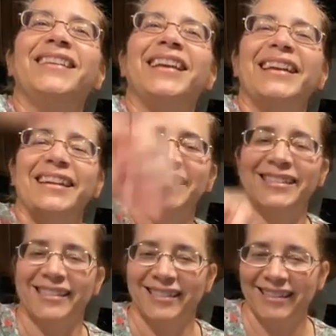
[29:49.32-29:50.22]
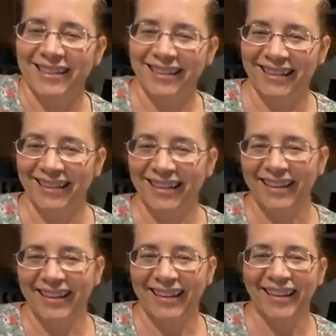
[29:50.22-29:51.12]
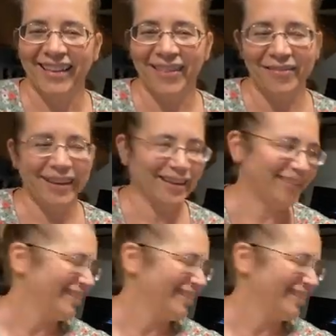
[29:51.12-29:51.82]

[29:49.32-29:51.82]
Nice. I love it.